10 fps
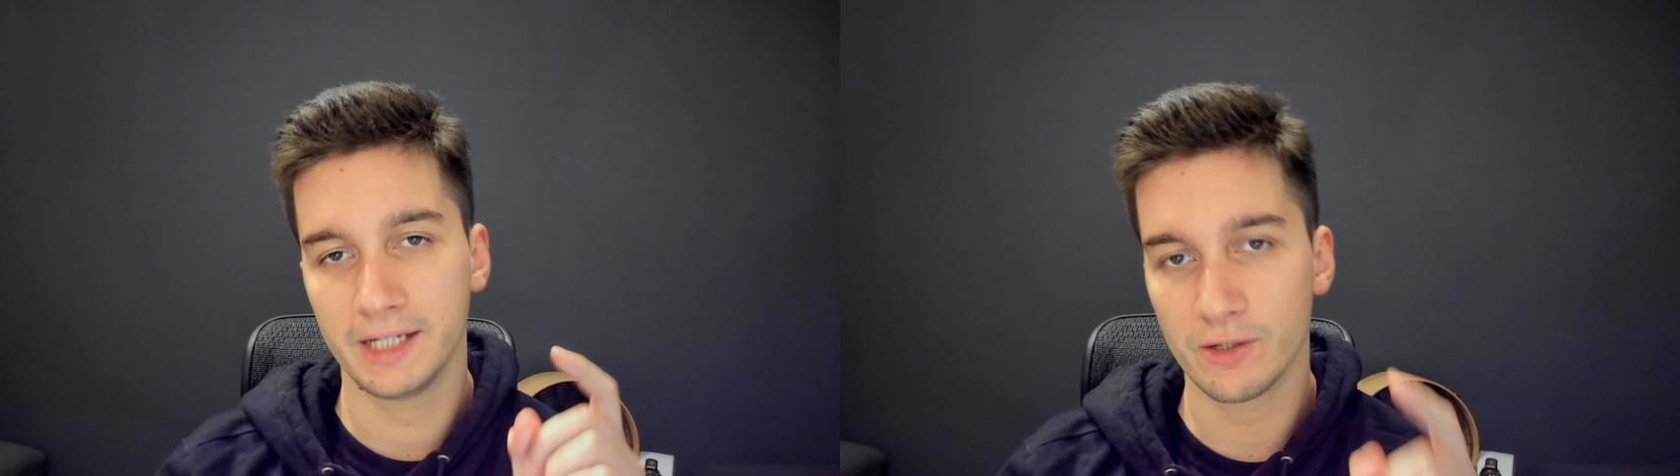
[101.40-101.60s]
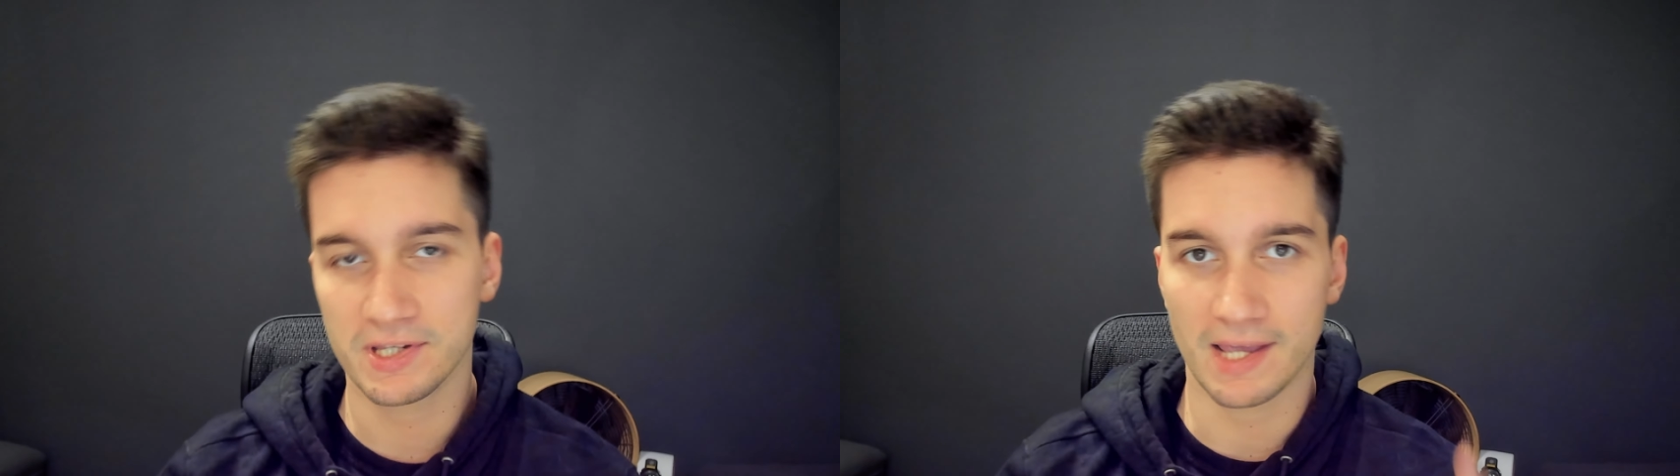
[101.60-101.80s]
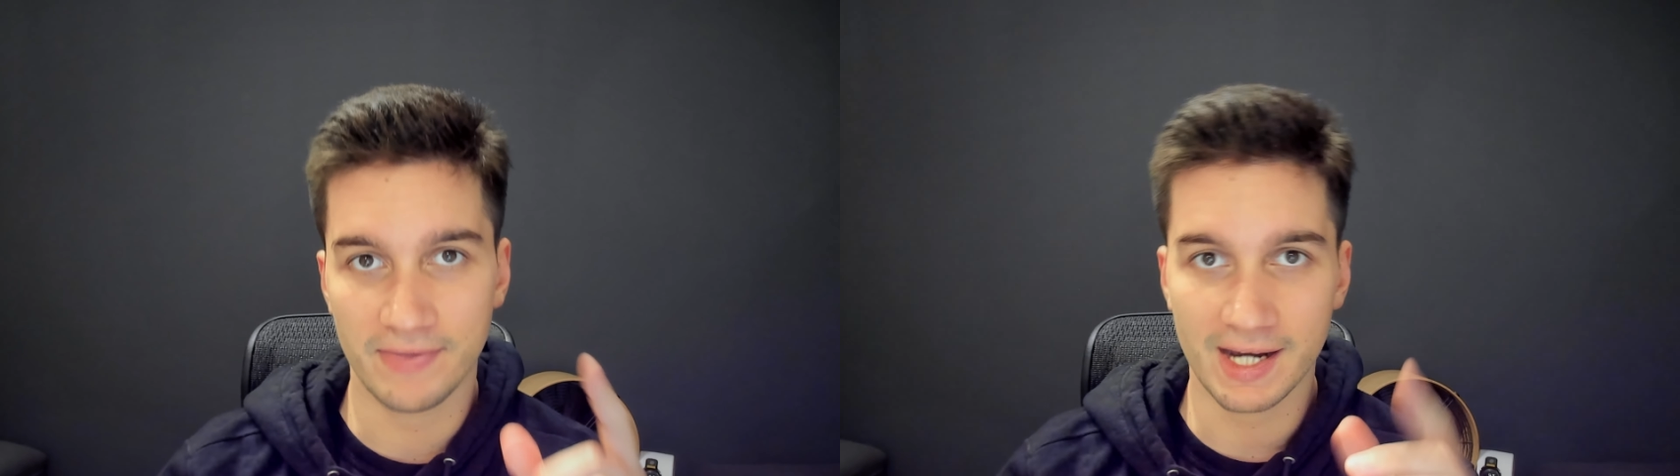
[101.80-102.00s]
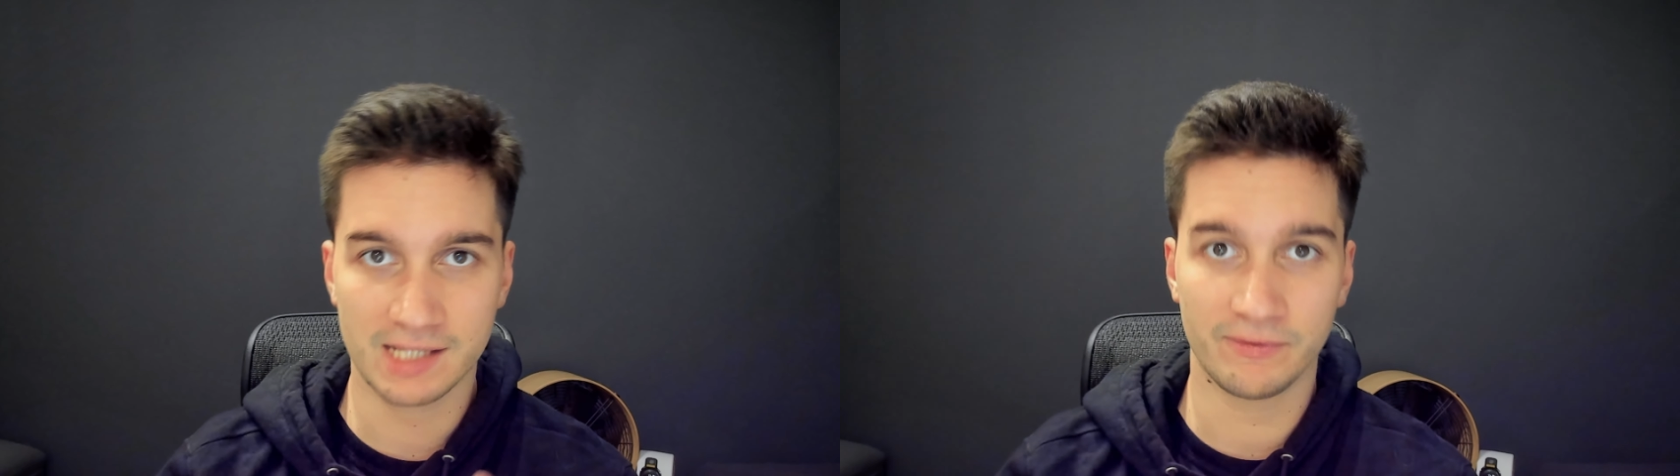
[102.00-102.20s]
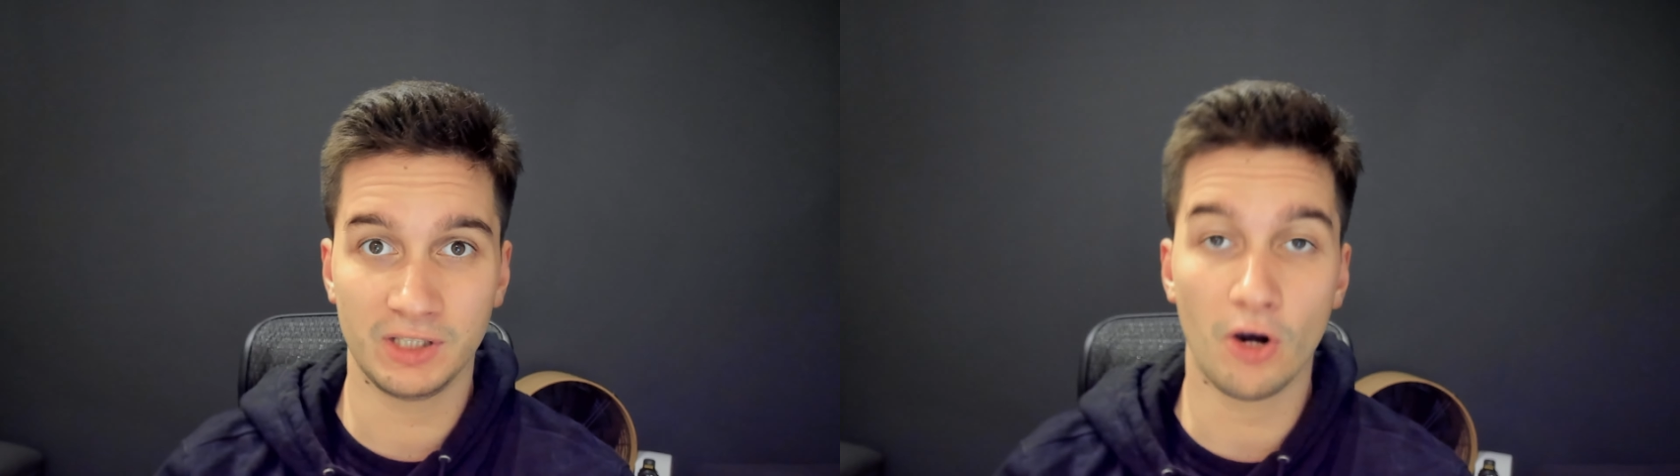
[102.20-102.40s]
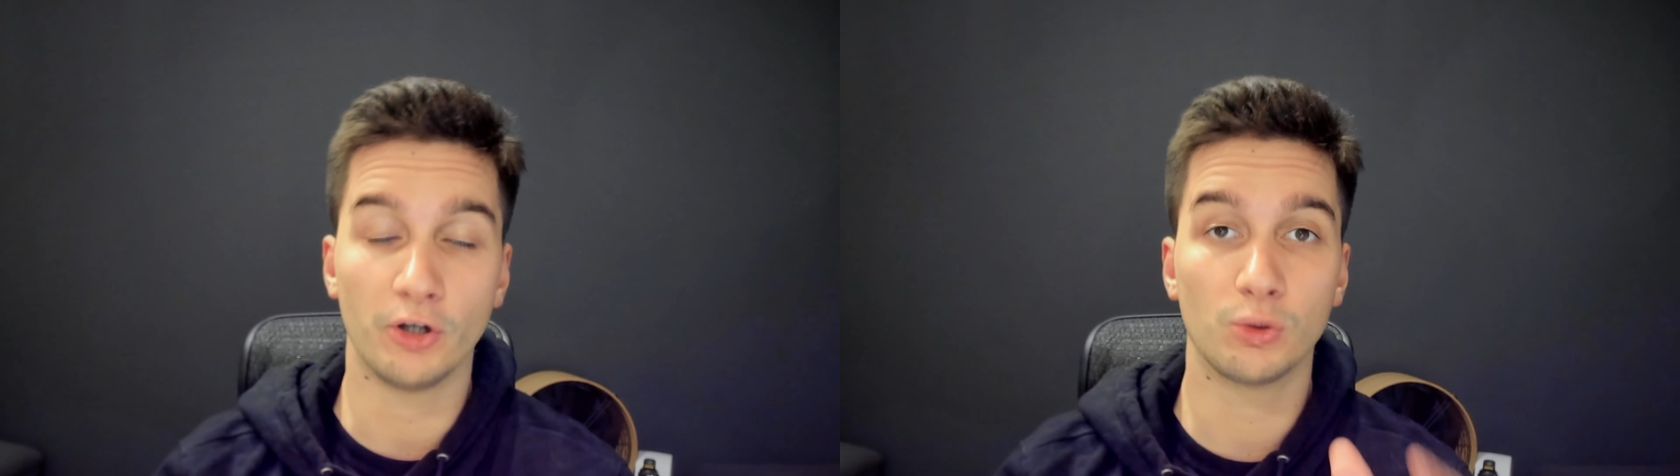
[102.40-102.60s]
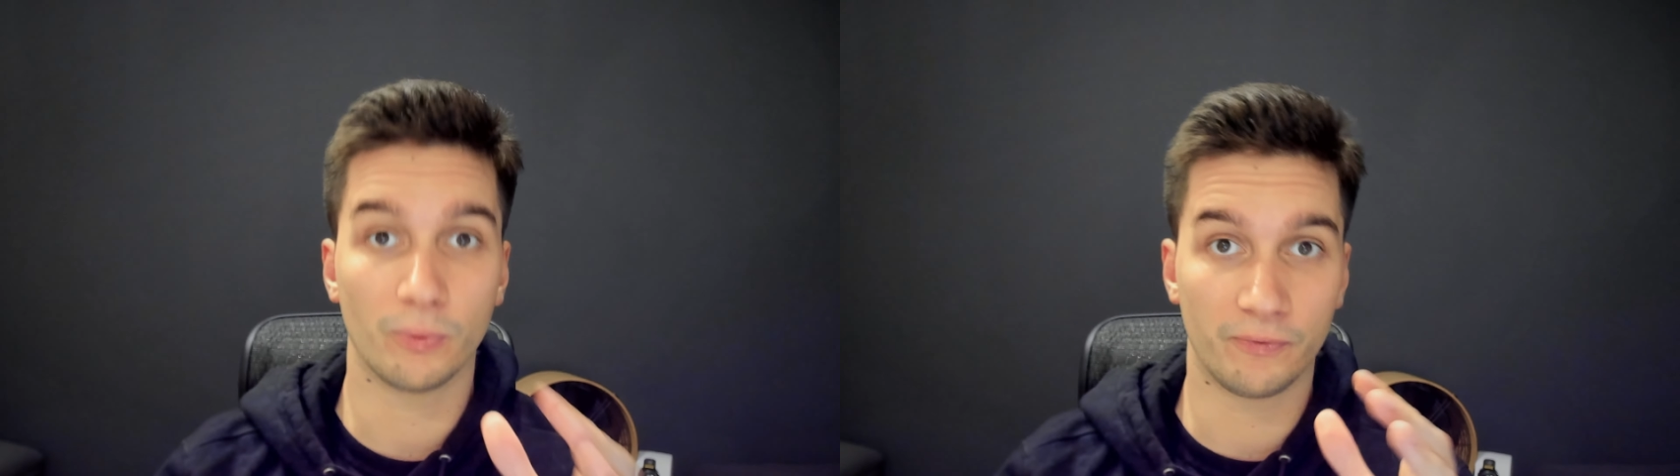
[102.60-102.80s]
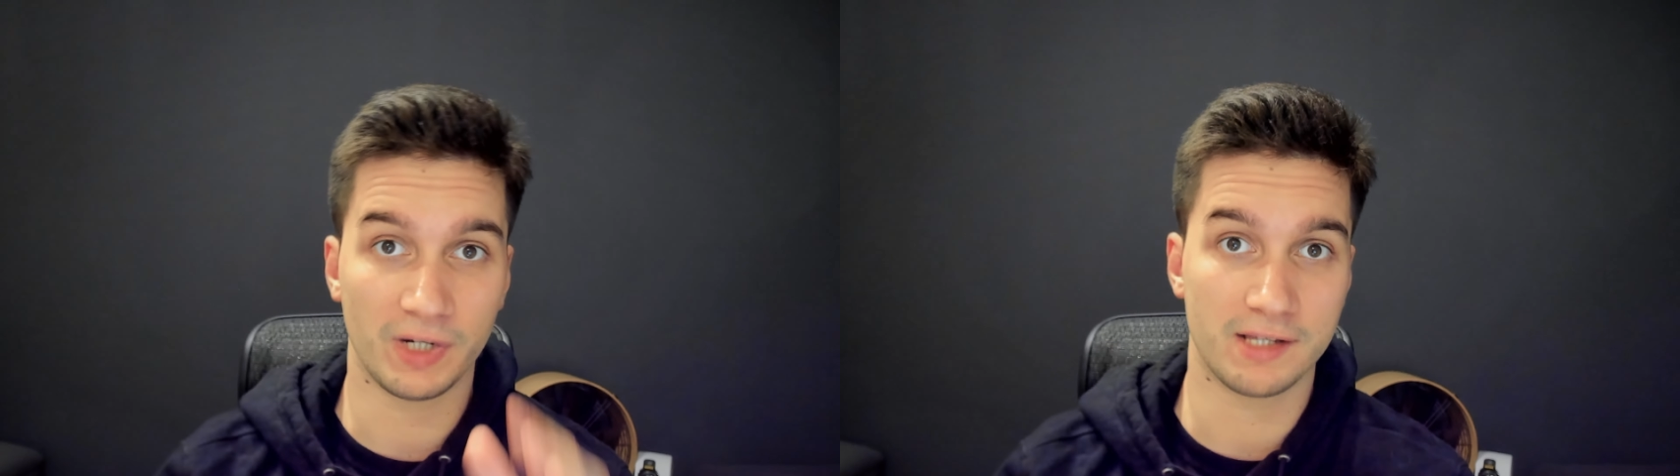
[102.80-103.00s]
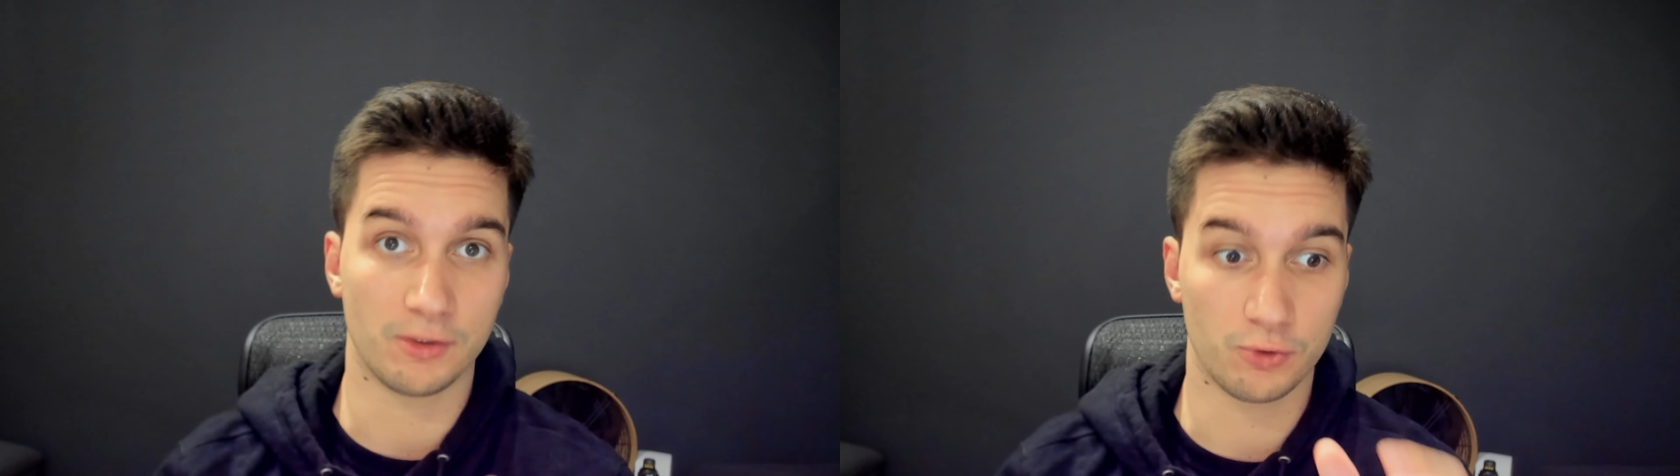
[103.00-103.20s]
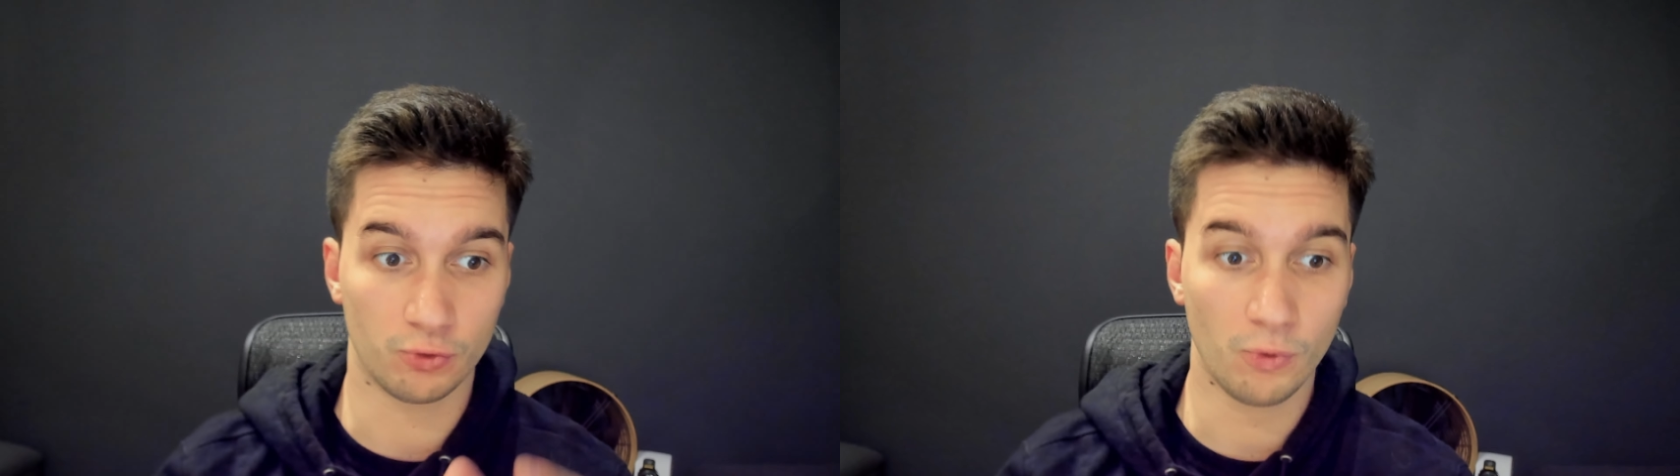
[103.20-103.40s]
is the next video, YouTube things
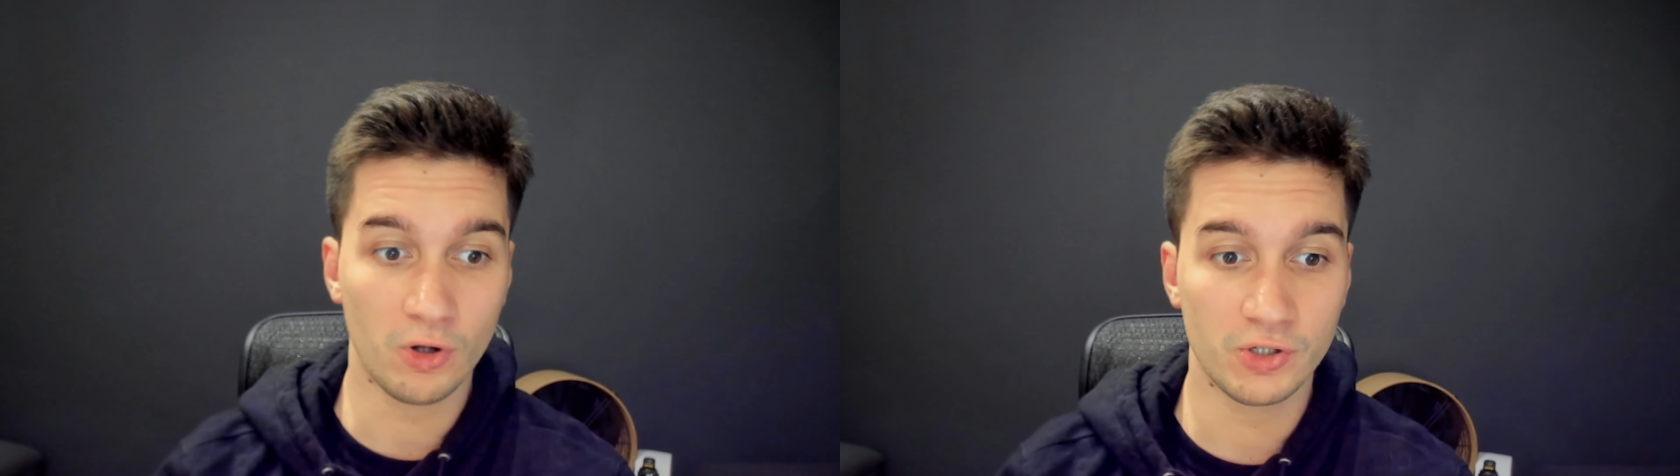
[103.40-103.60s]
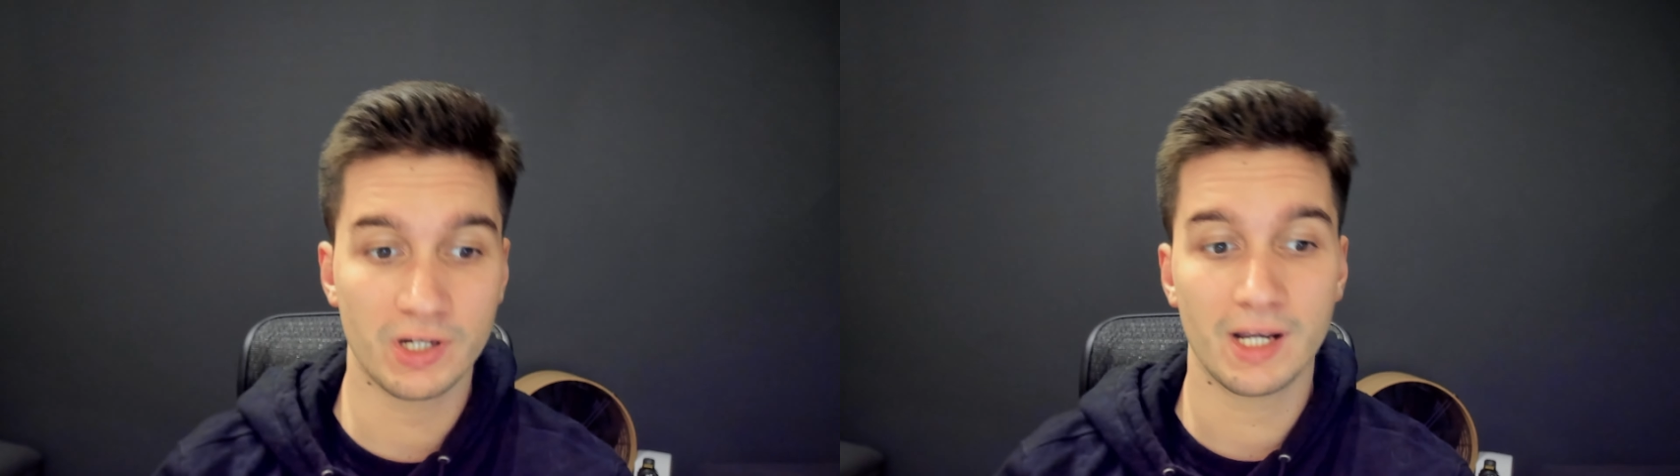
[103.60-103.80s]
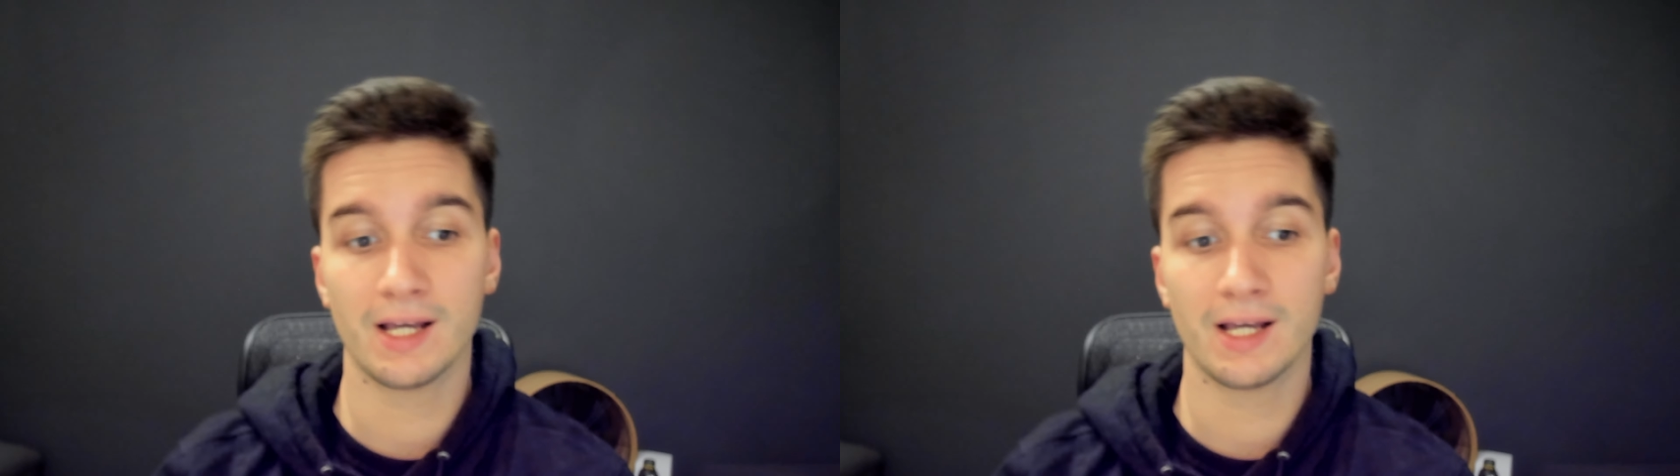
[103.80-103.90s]
you should watch,